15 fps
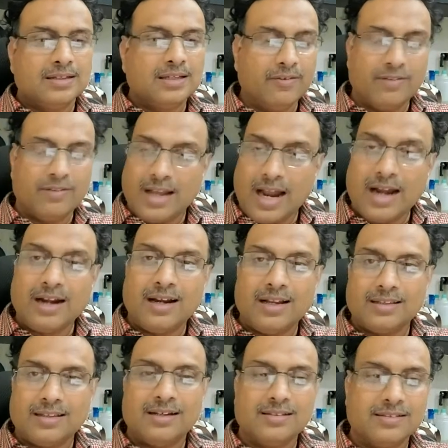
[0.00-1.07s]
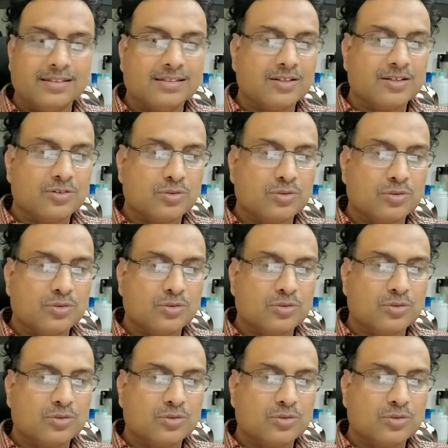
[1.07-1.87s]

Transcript: even handling the disease and so on.